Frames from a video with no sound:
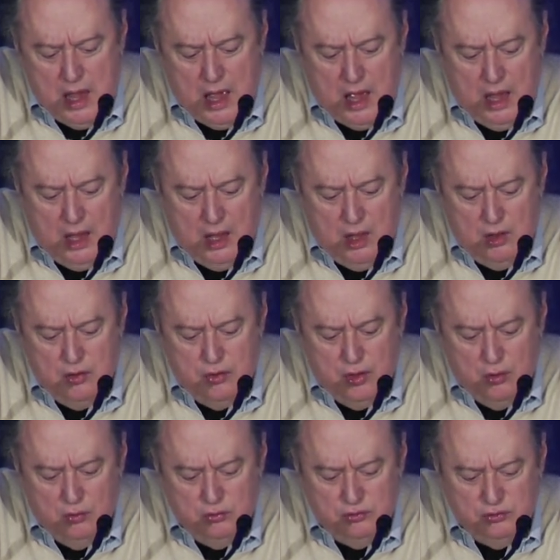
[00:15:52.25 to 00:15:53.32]
Uh,
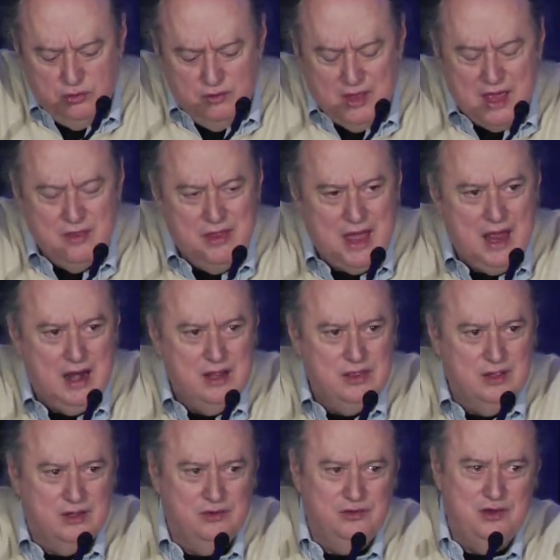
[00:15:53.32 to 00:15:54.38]
those, that, that I
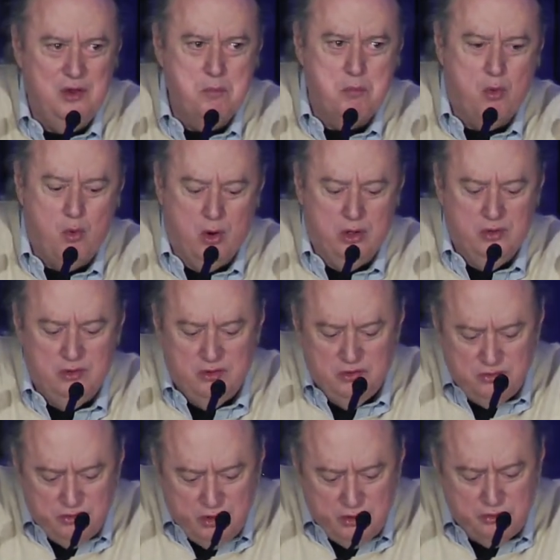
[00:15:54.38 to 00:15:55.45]
think is an important
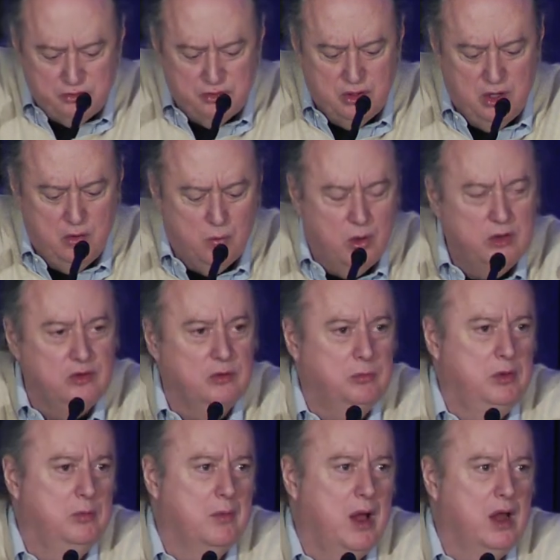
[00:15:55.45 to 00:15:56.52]
distinction and one to
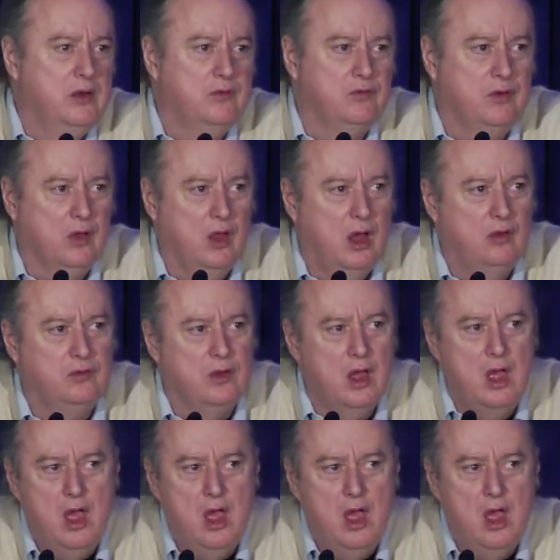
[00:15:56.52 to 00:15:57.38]
be mindful of.